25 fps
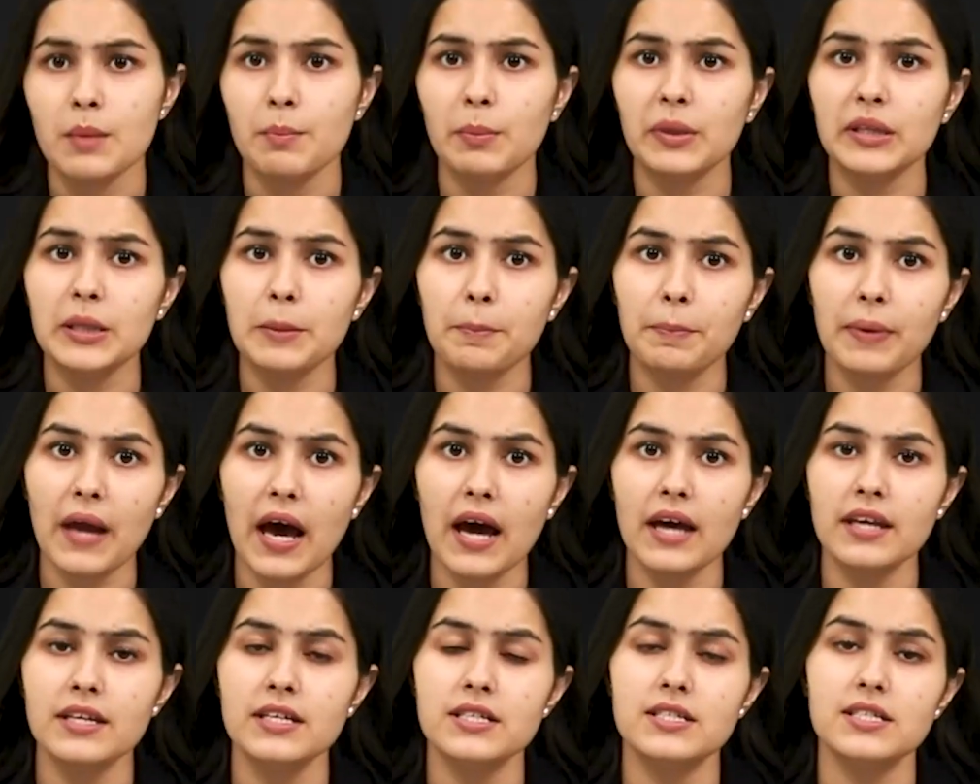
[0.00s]
But the
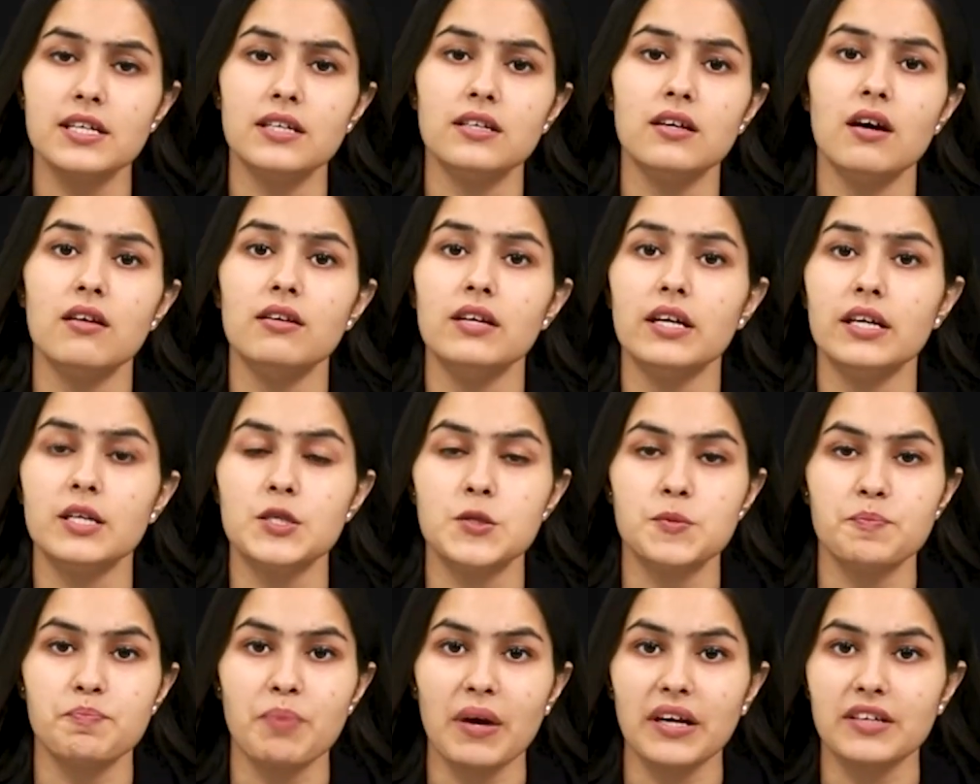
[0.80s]
plan hit an
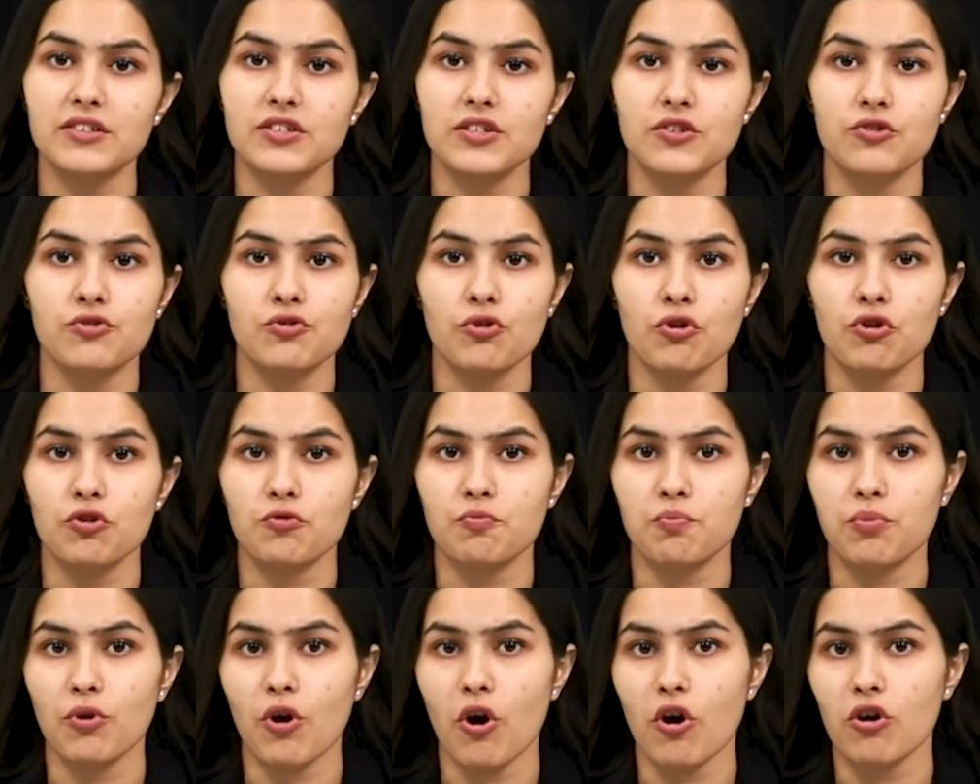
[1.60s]
unexpected
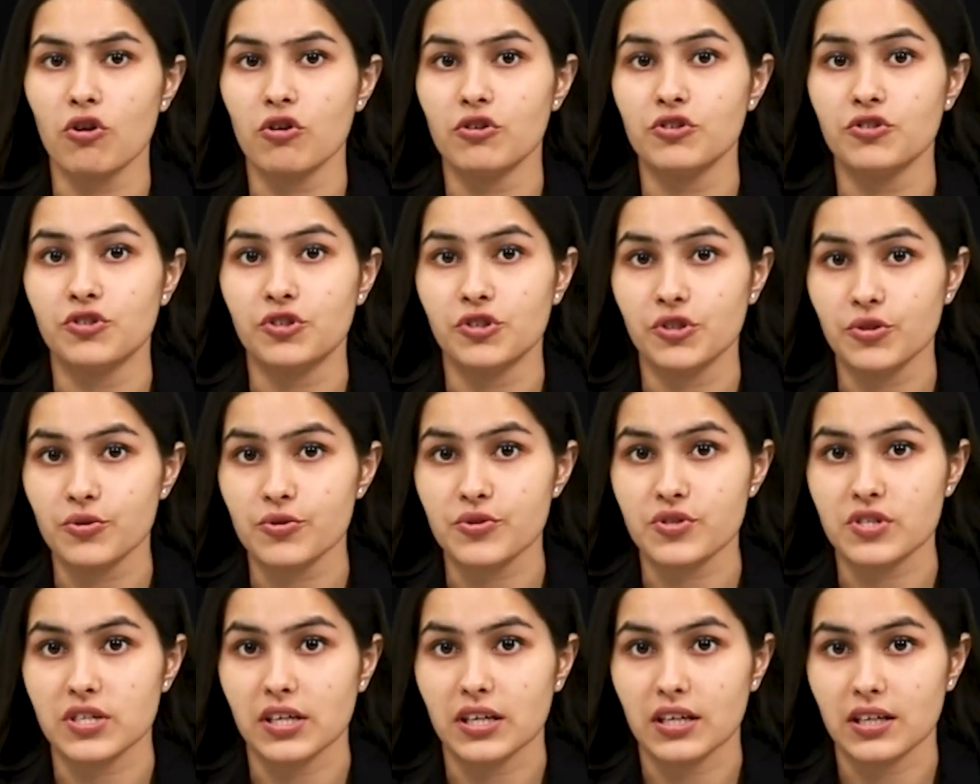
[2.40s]
roadblock on
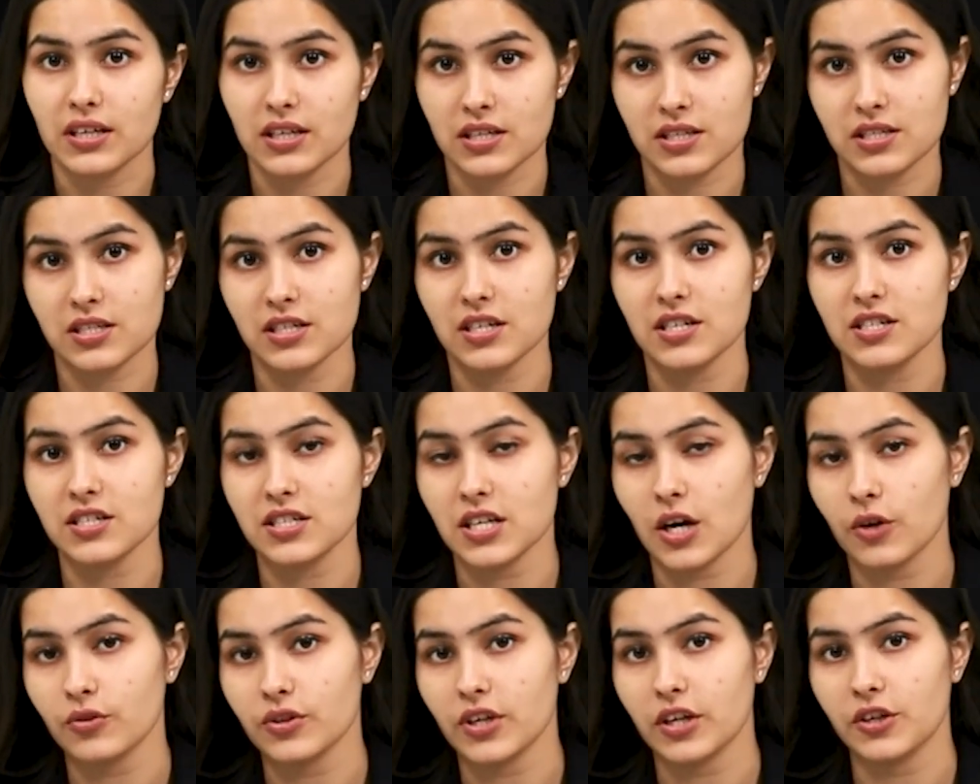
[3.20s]
Tuesday. It
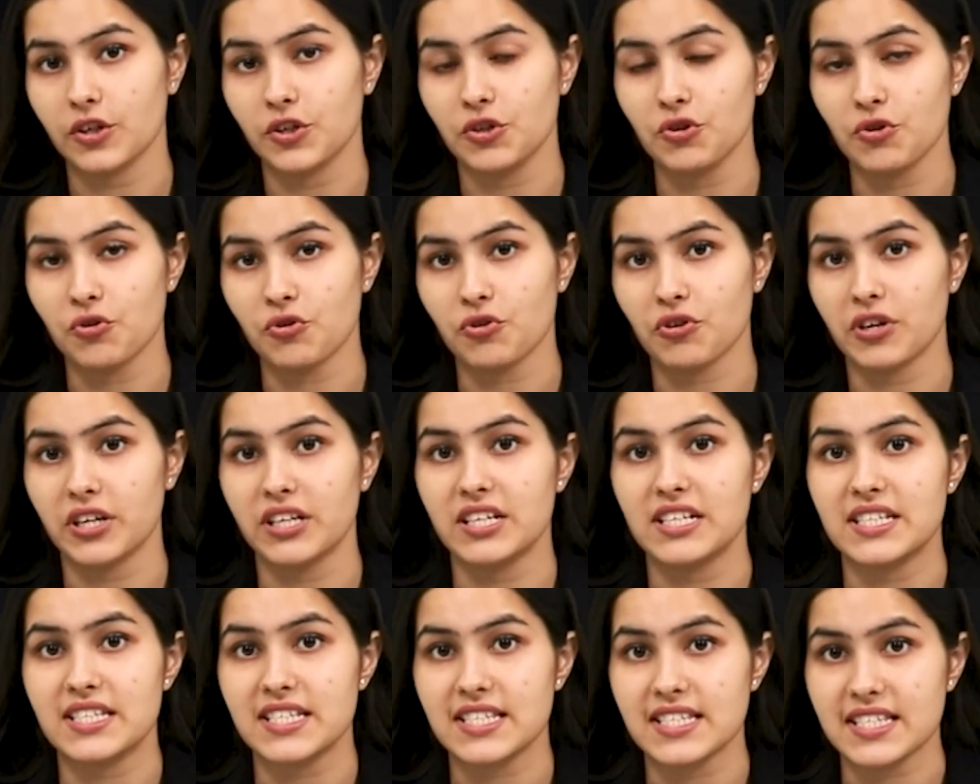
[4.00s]
turned out that
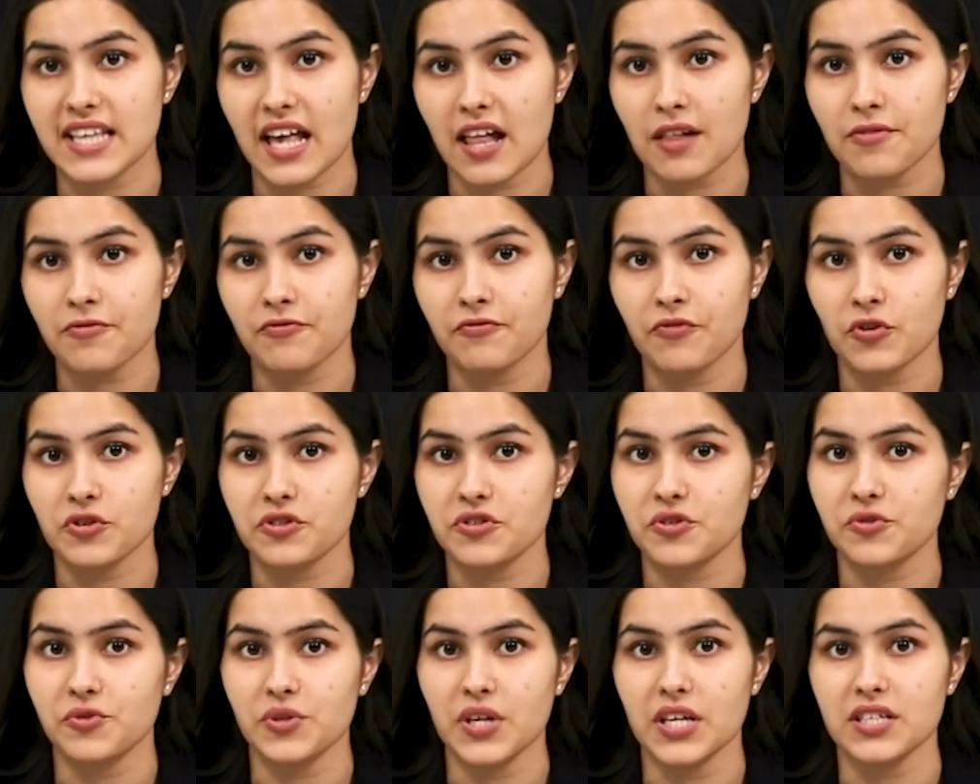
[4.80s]
Ukraine itself
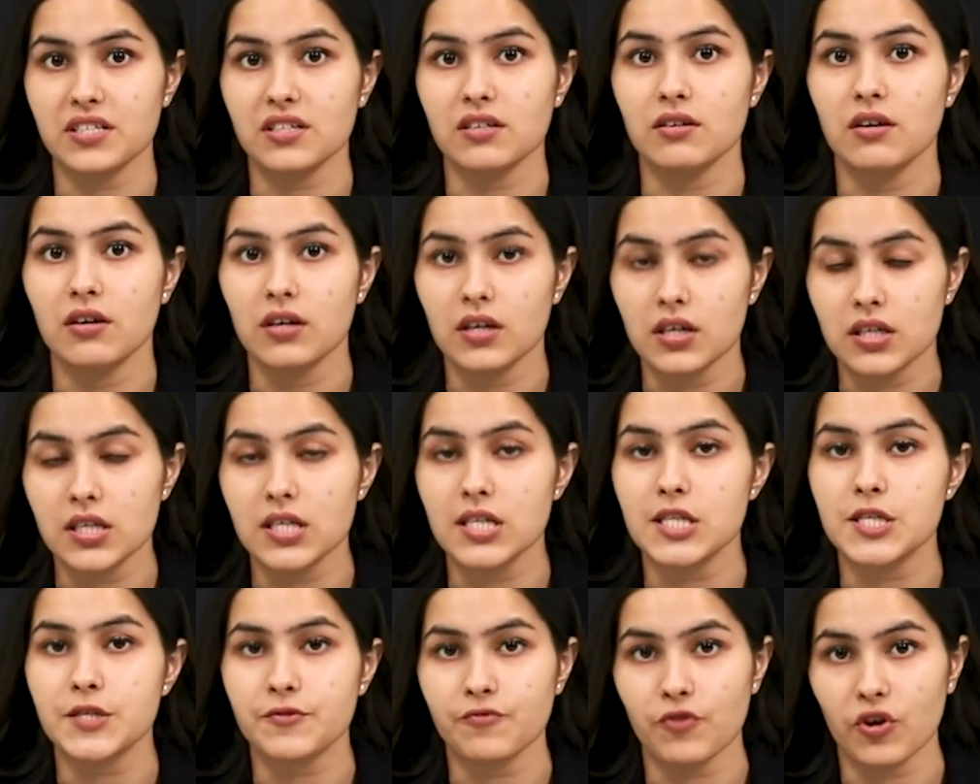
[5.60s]
was creating
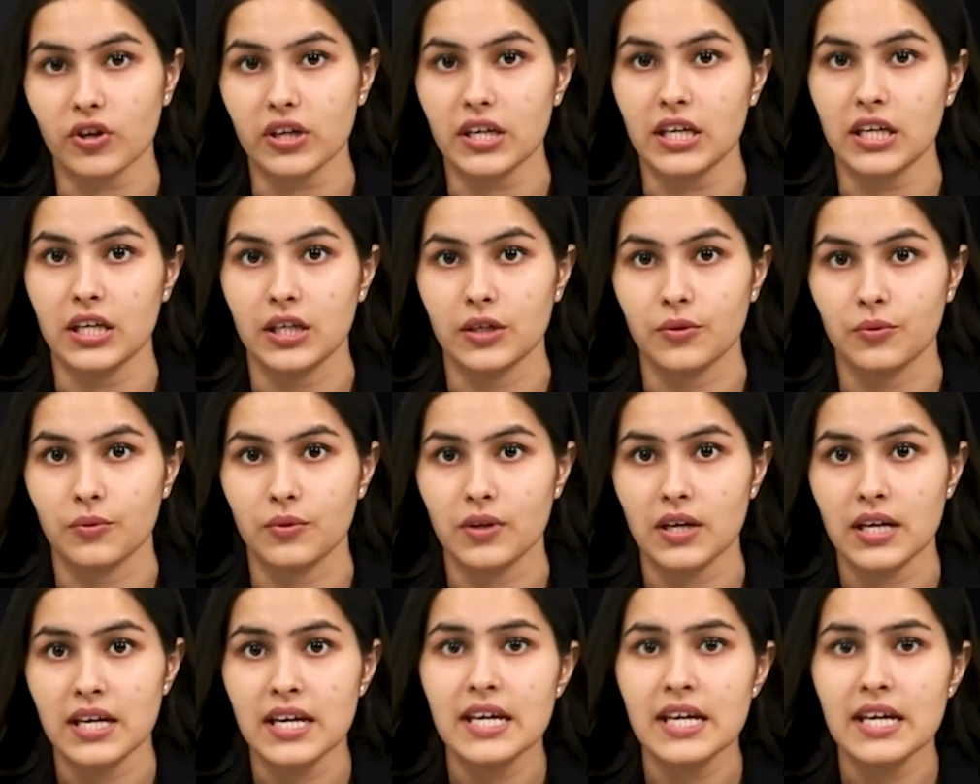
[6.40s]
hurdles for EU.